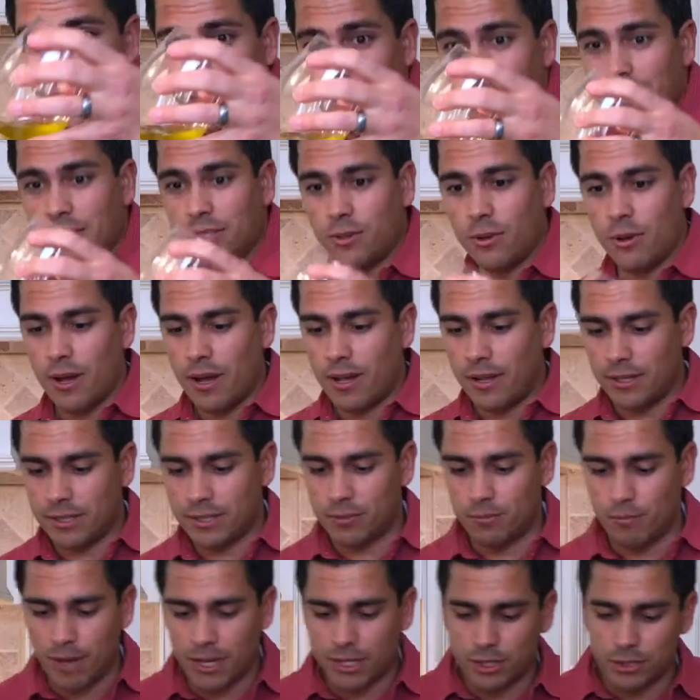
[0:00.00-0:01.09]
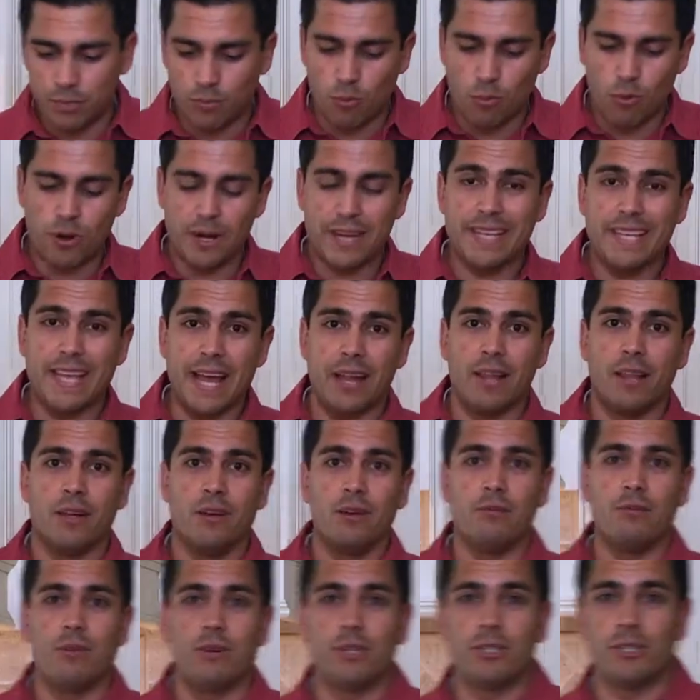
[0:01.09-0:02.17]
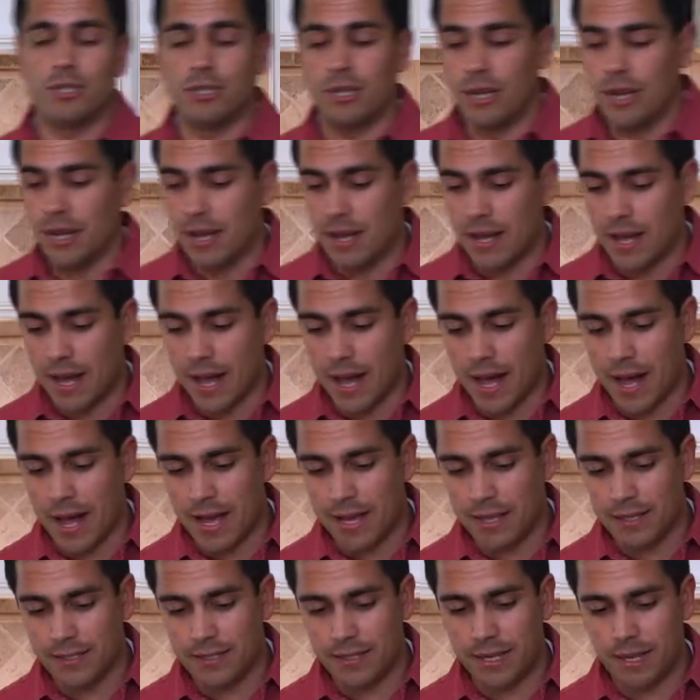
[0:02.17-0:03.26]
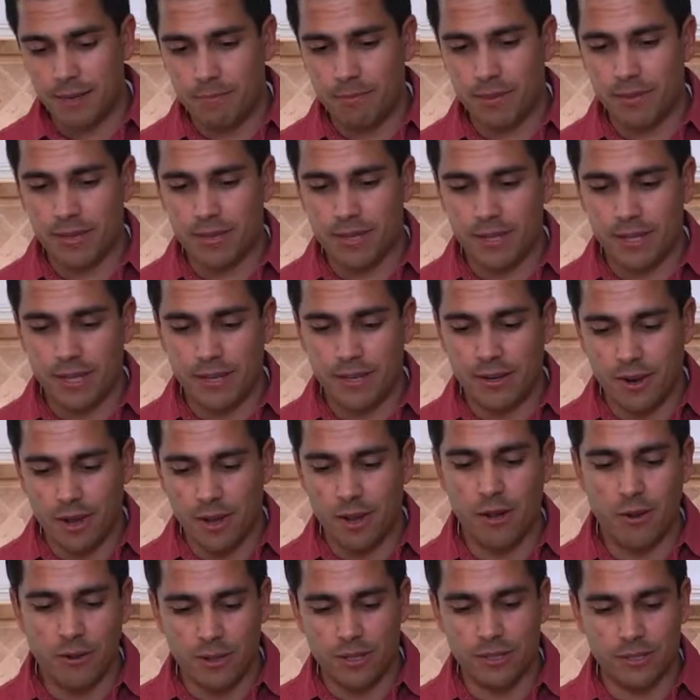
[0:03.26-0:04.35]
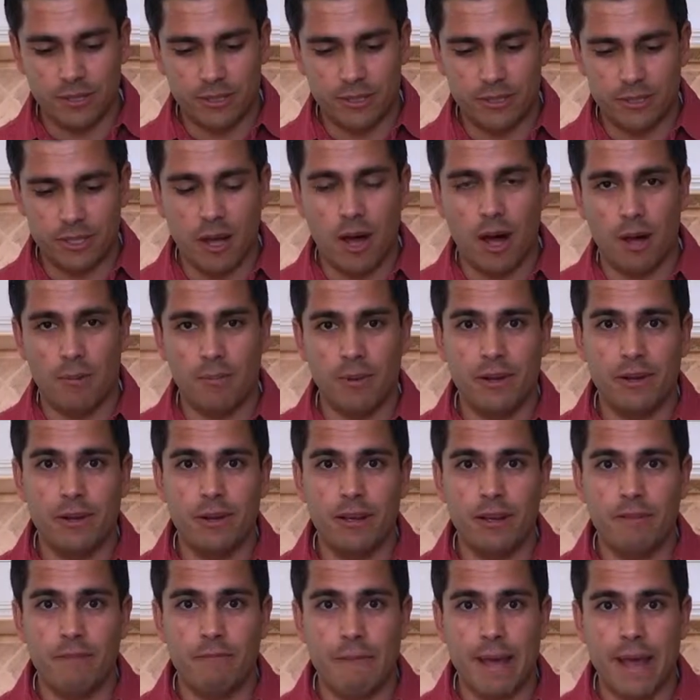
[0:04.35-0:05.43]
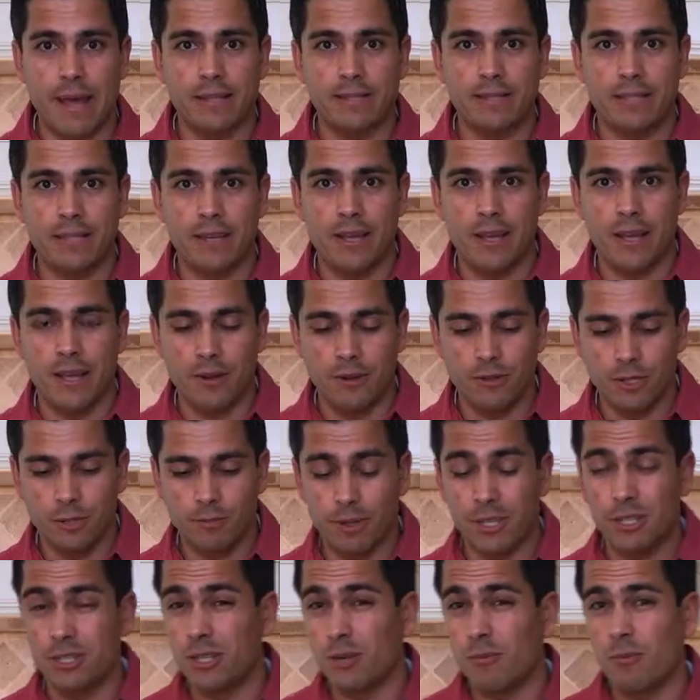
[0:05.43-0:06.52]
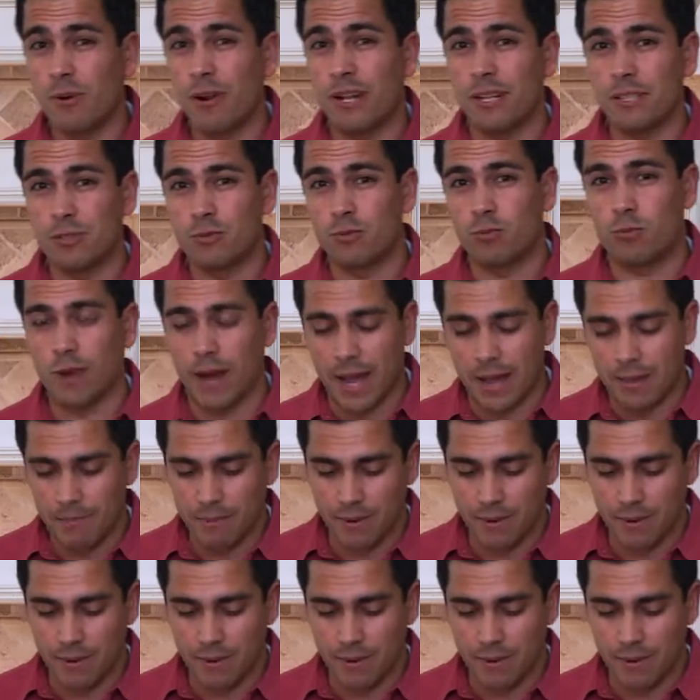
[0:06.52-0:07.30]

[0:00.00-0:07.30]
this oil is much more yellow, which I typically know is common of Manzanillo, especially when it's ripe.